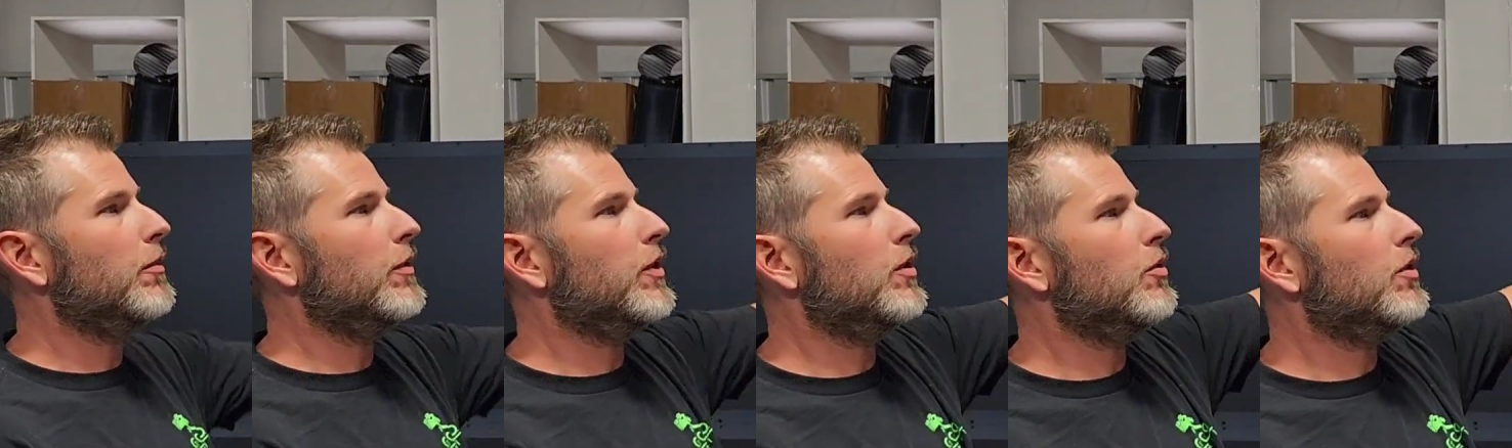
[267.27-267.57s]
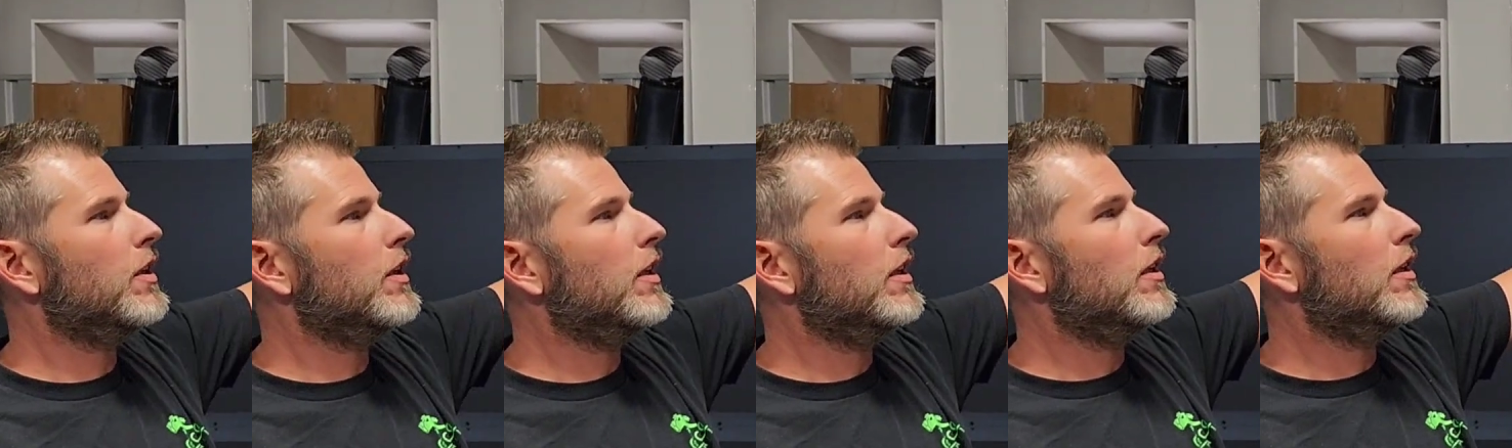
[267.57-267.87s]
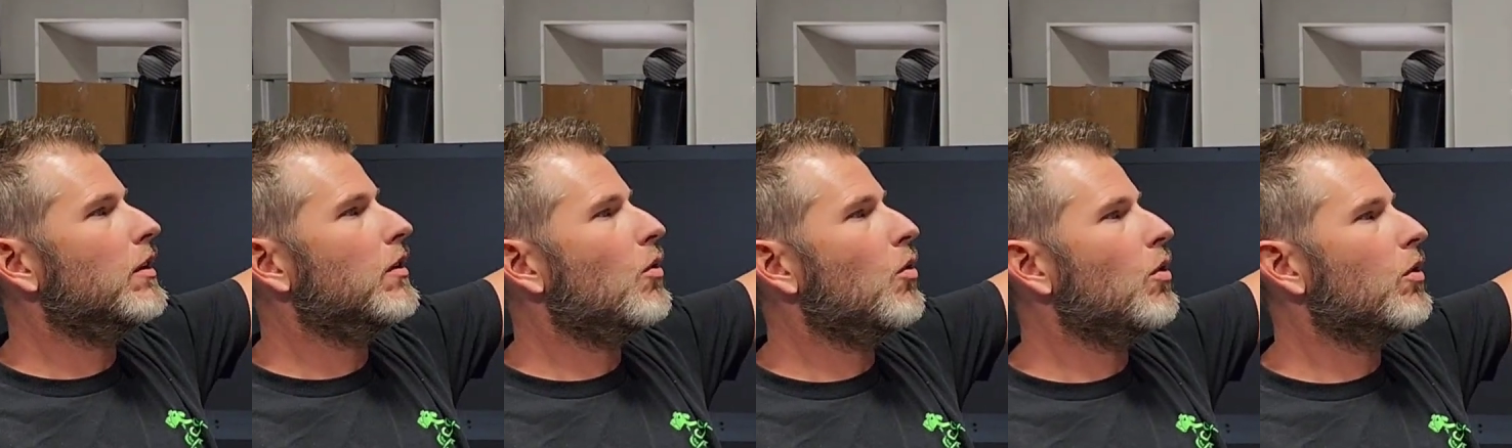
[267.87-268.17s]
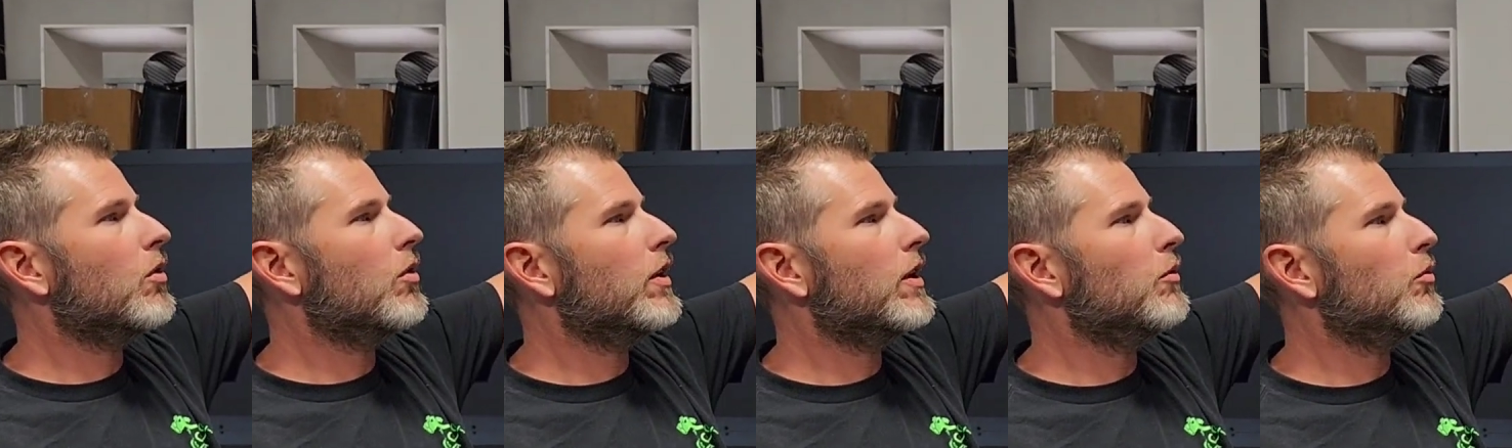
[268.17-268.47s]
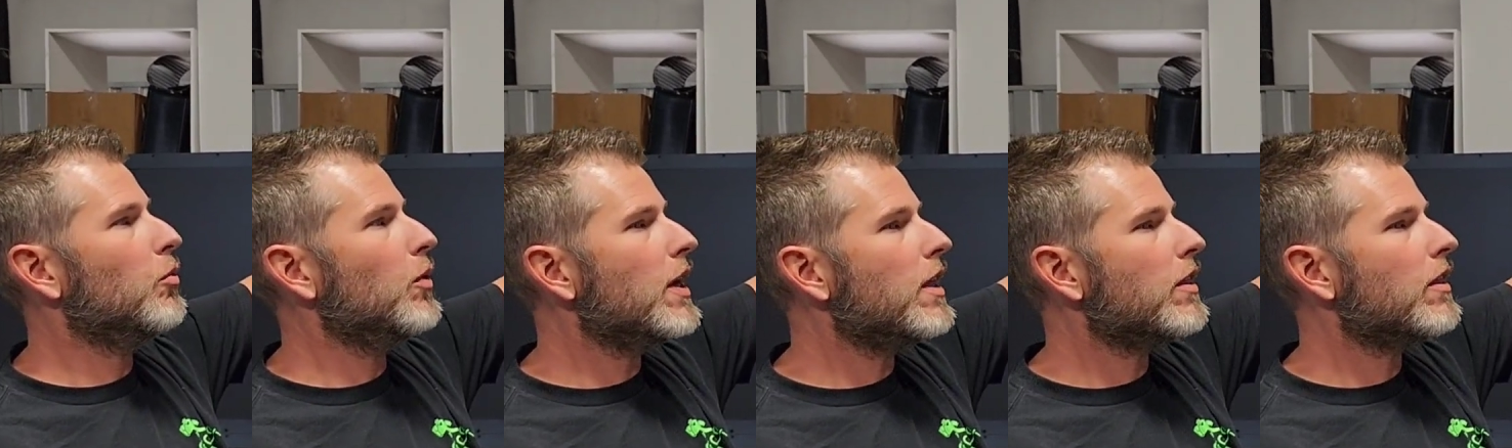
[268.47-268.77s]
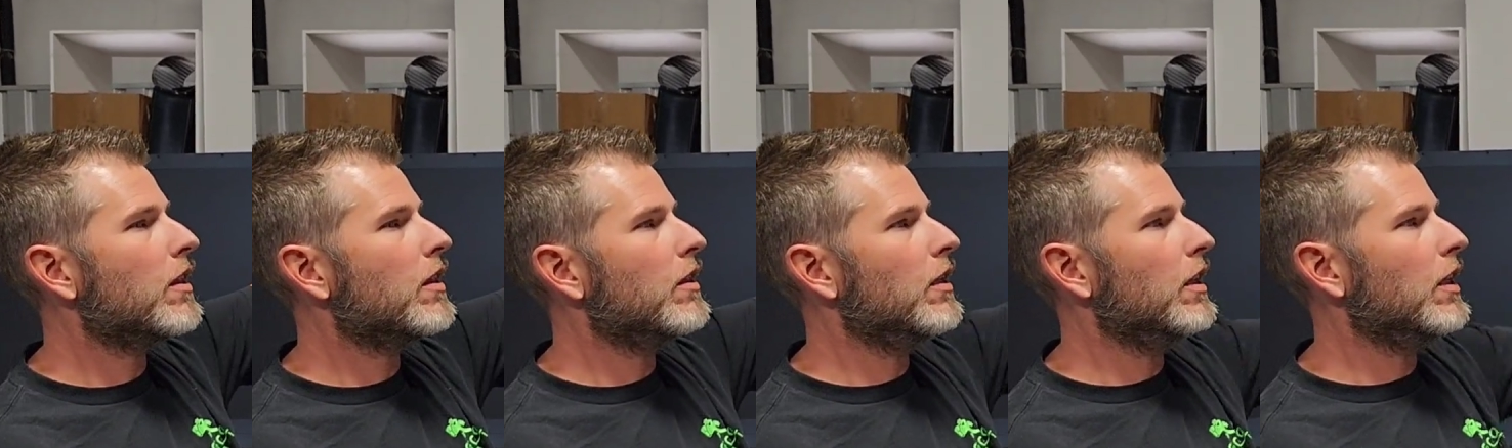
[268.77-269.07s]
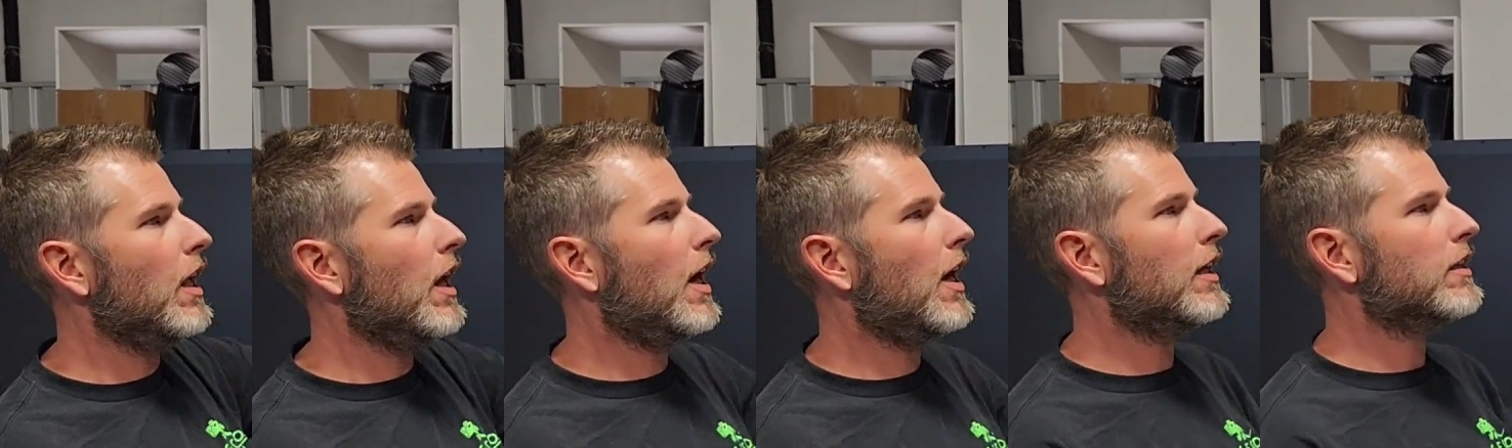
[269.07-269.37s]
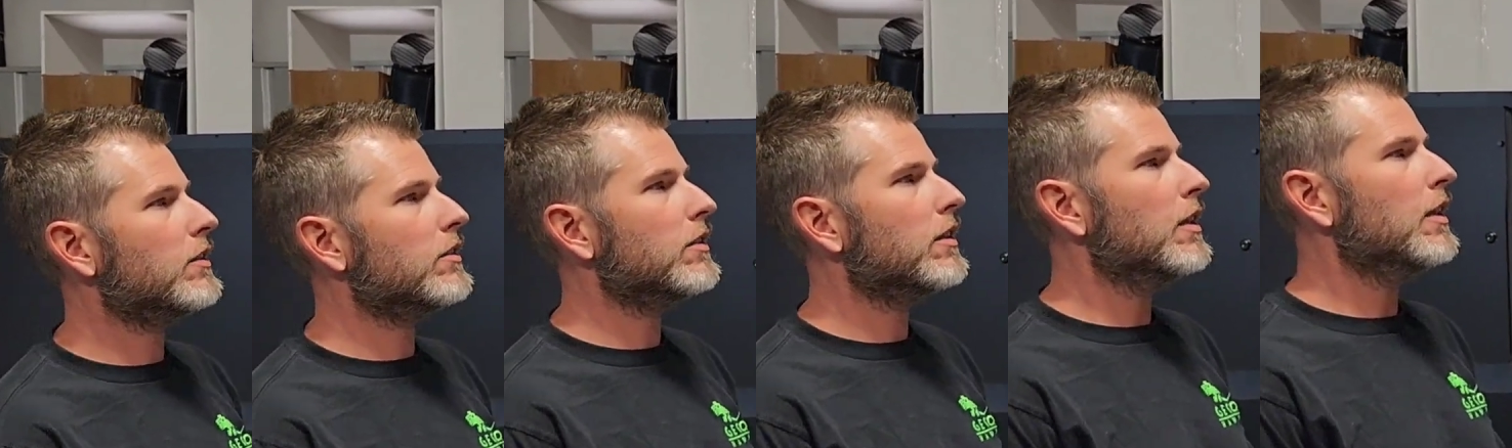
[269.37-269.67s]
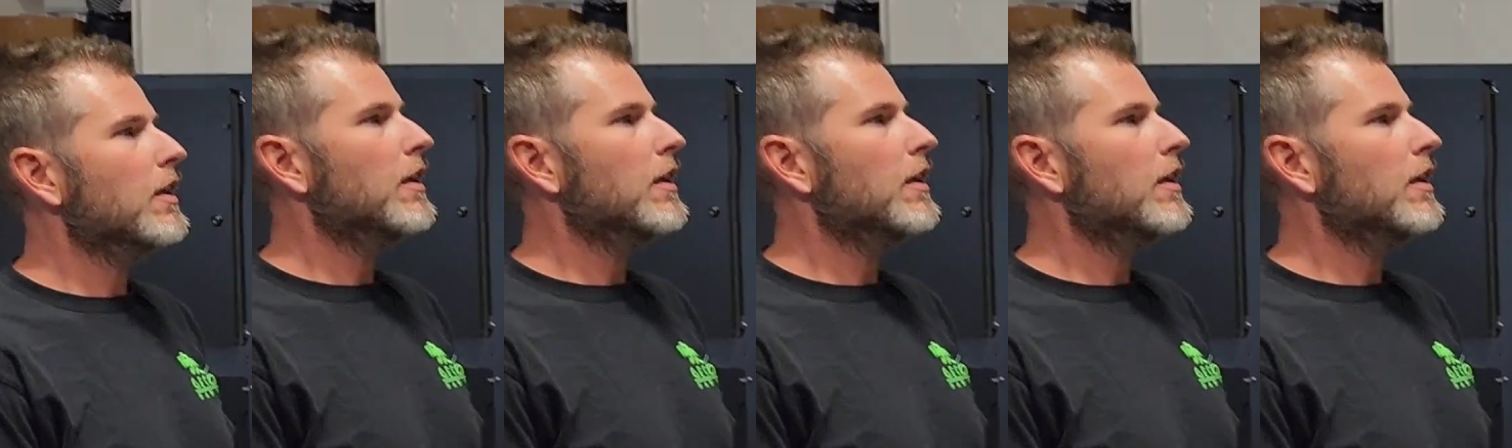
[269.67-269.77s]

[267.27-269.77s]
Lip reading: you can order it with the locks.